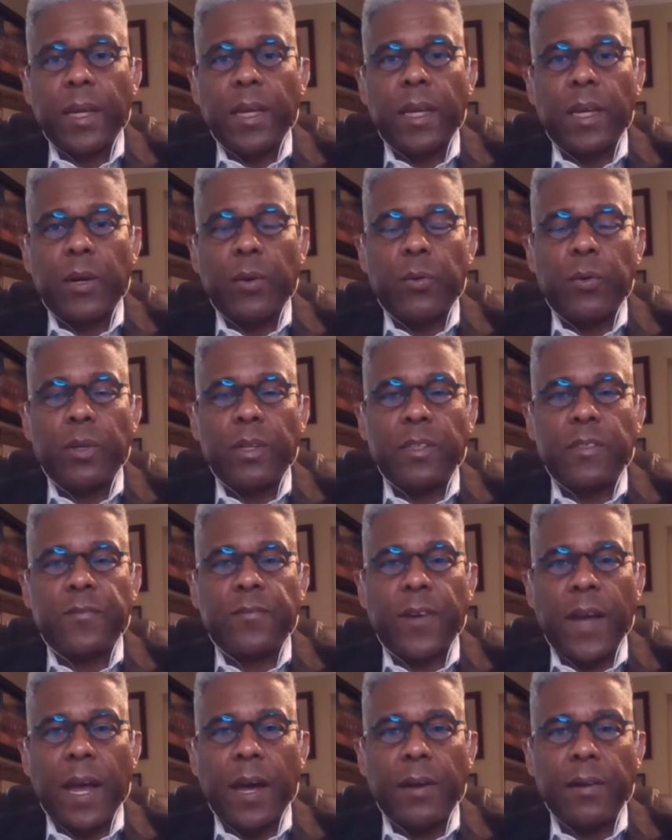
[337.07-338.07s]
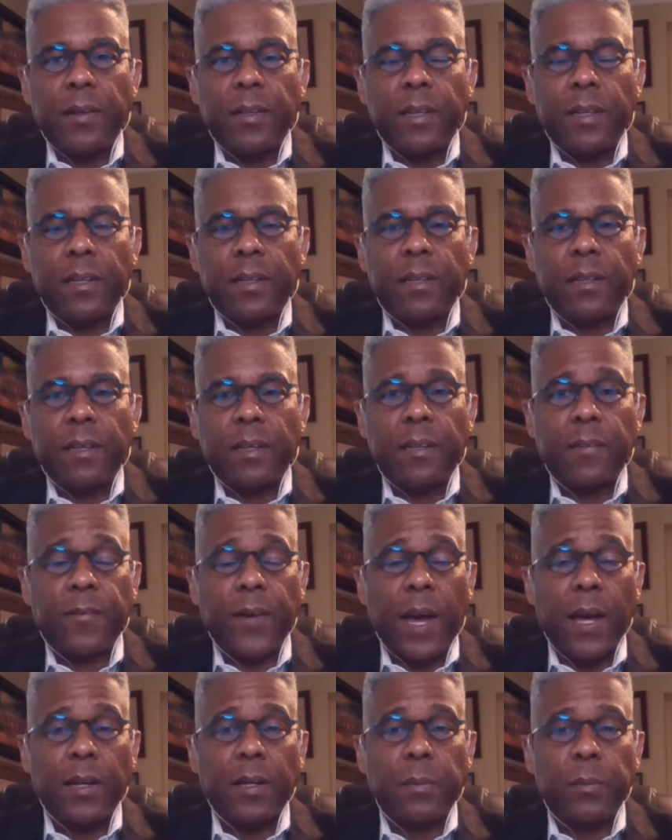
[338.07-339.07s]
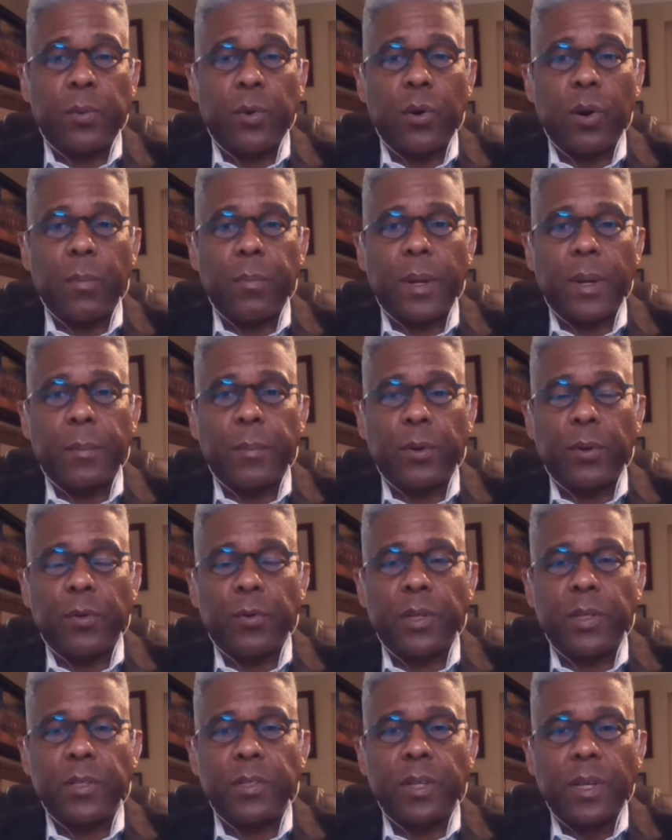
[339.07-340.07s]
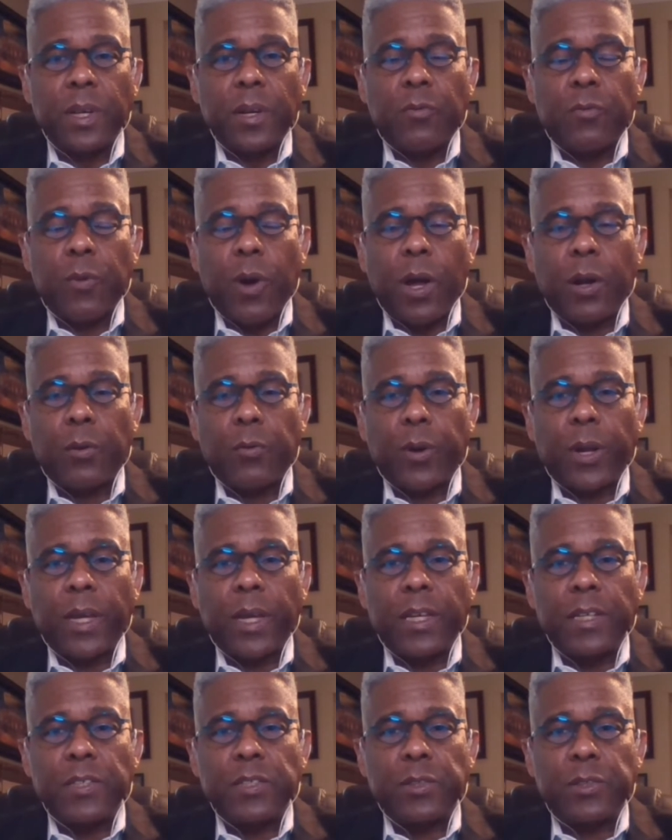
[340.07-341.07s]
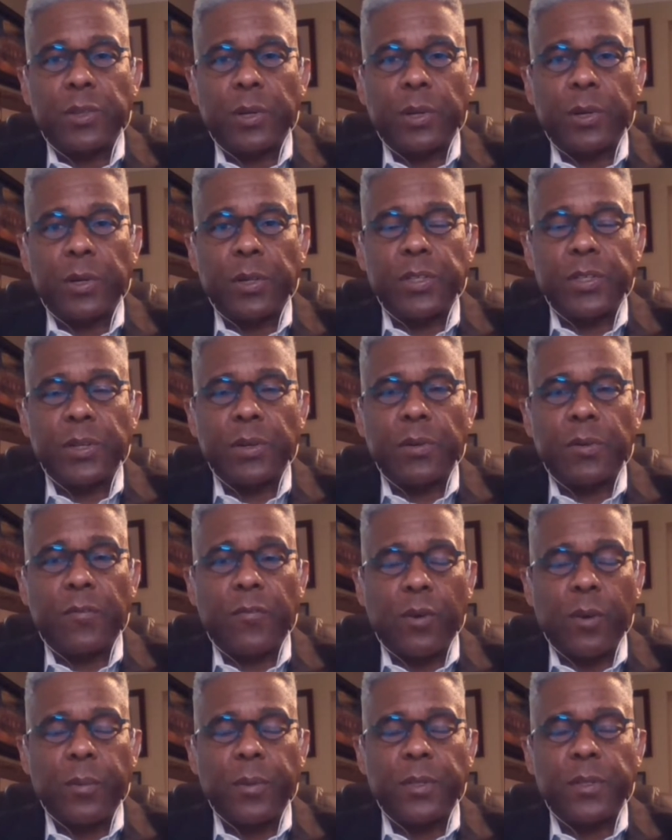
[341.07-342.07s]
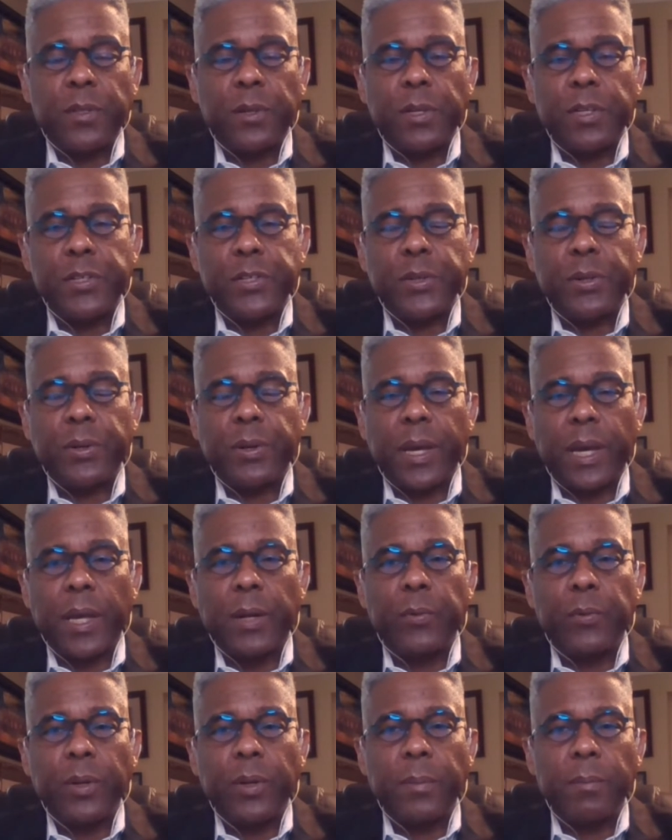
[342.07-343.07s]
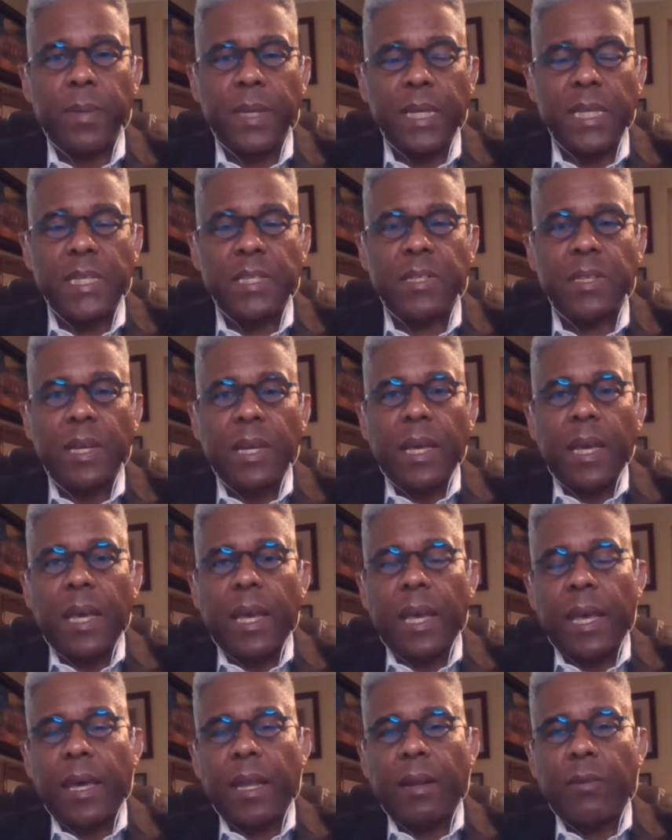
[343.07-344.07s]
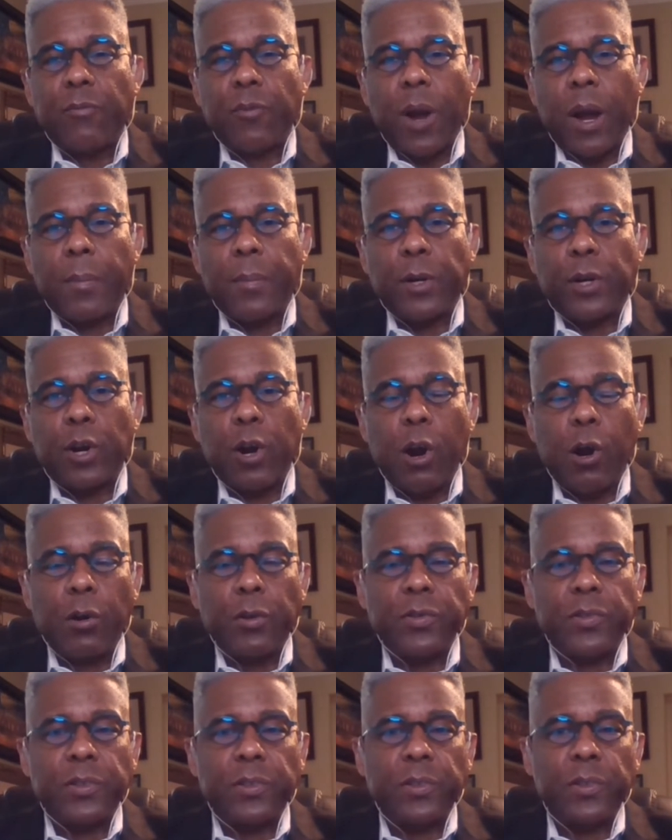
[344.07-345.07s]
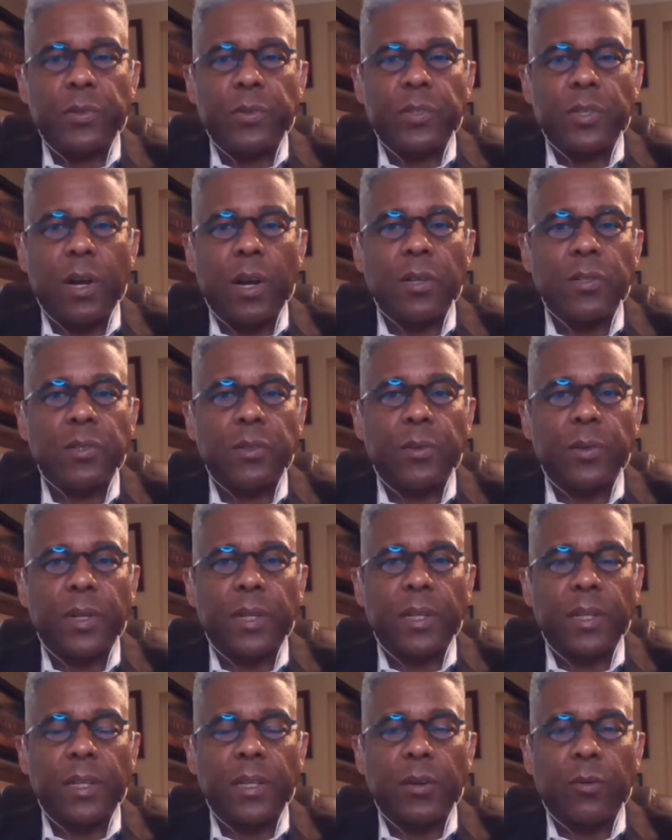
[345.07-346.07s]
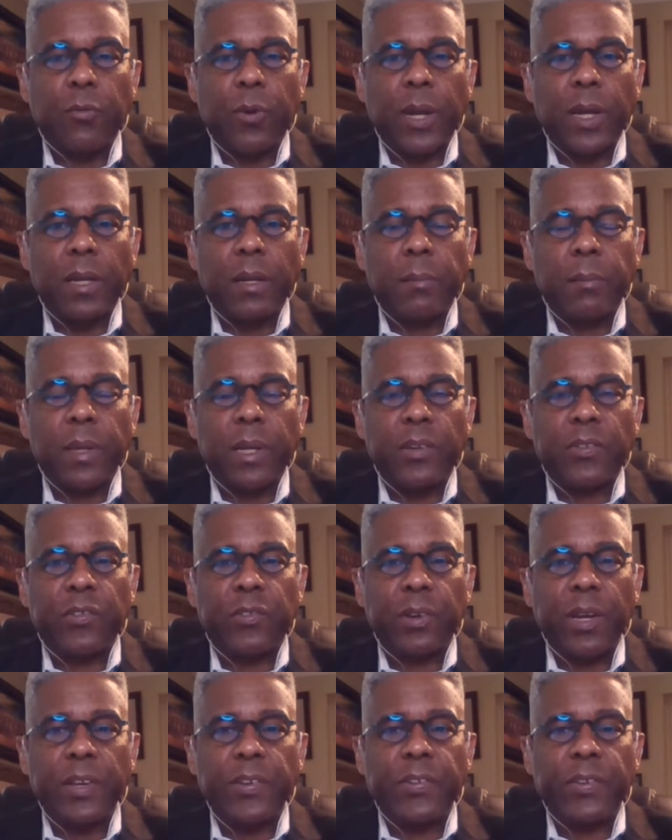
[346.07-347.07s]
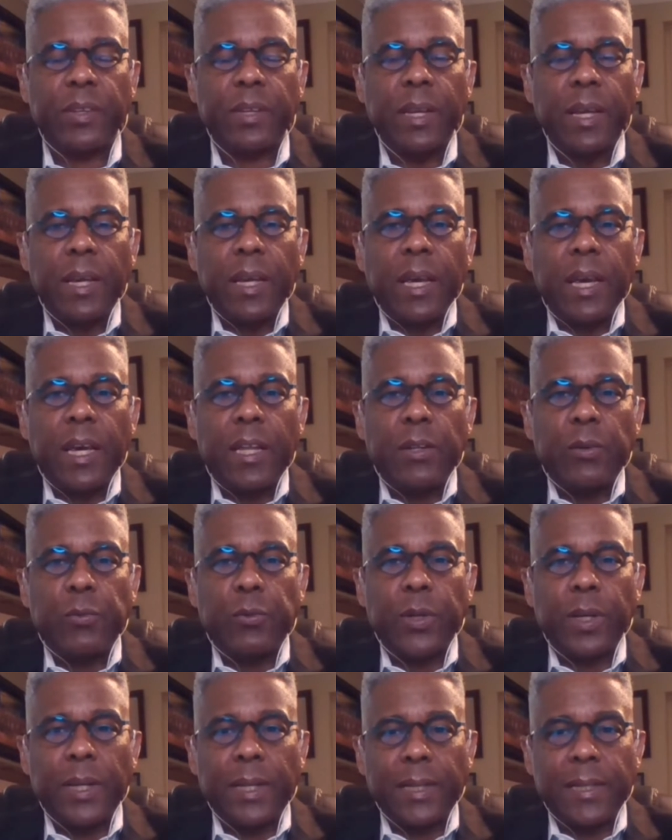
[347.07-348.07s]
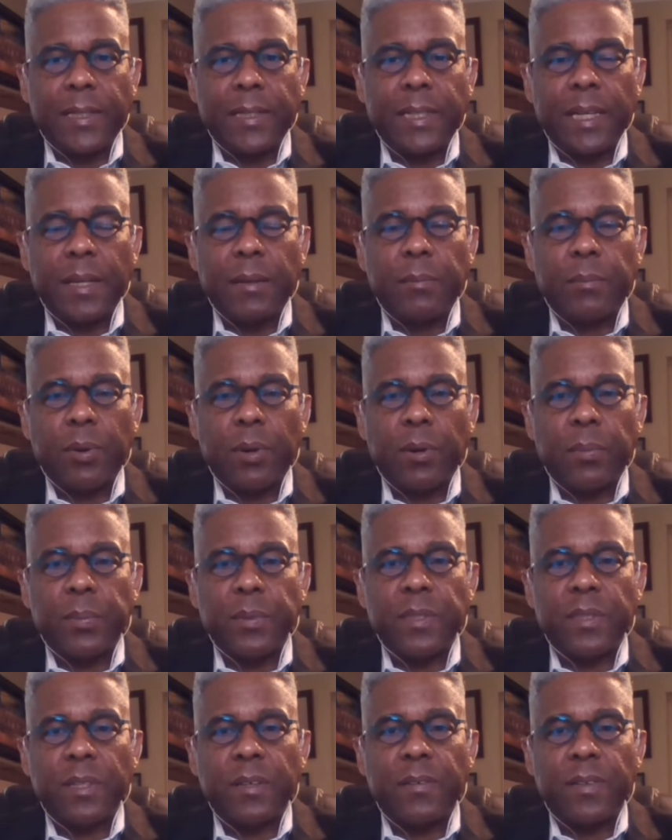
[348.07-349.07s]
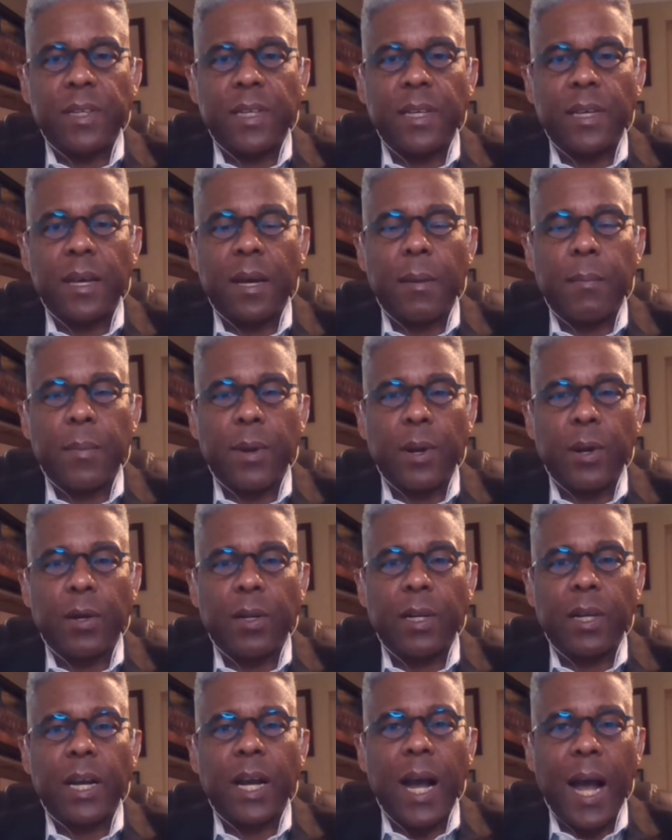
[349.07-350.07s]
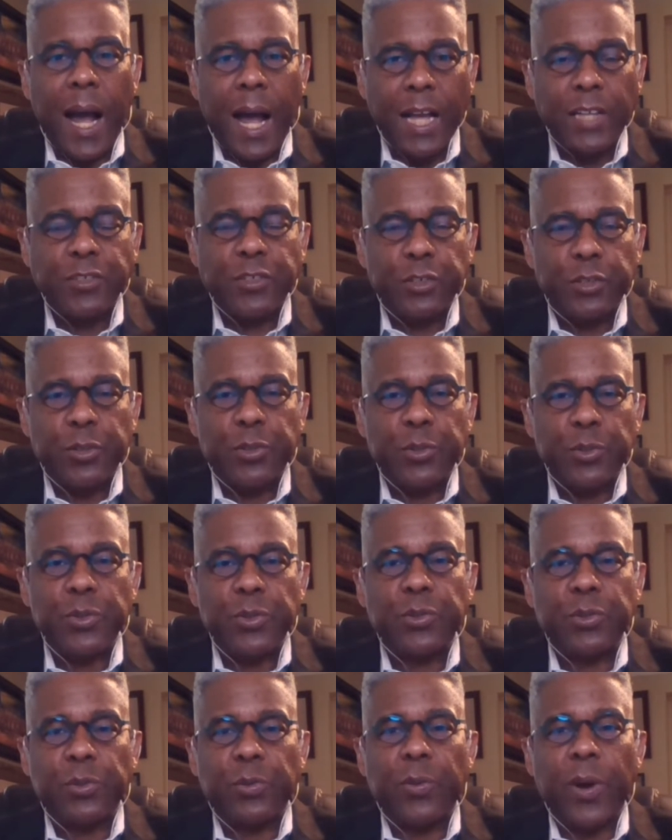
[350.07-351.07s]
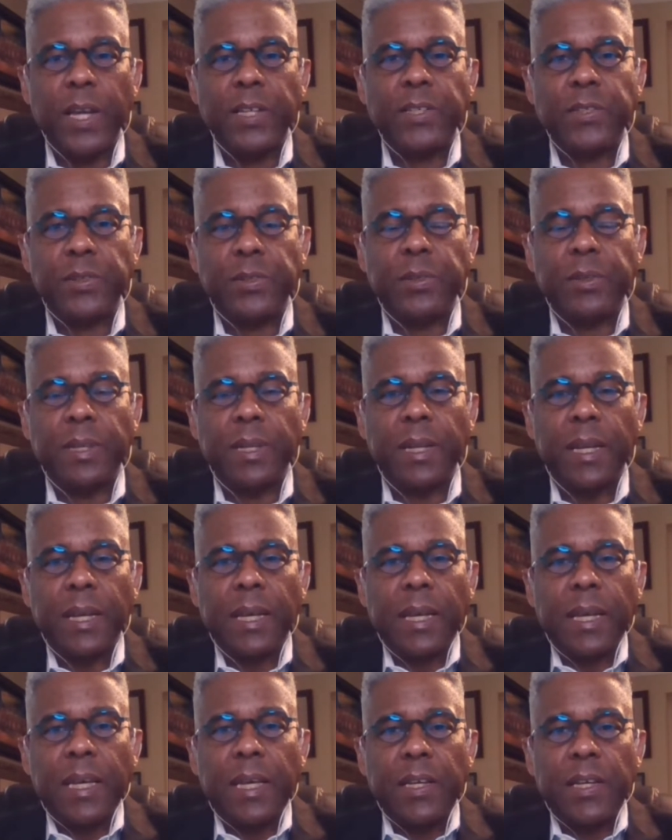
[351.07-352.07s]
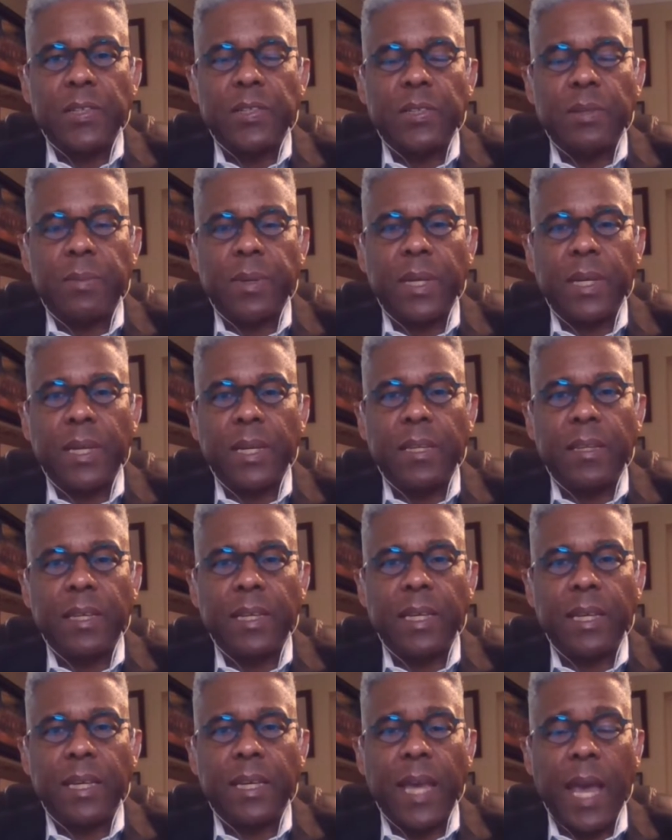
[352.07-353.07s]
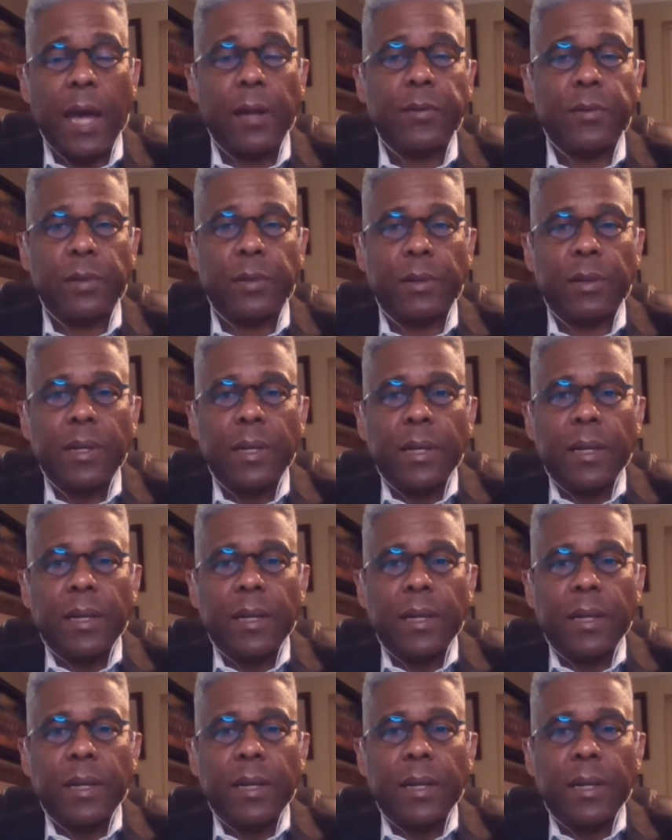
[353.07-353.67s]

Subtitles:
It was founded, the founding board member was Ronald Reagan's attorney general, former attorney general, Edwin Meese, and Robert Carlson, who was also in the Reagan administration. And the real intent and purpose of the American Constitutional Rights Union is to be the counter.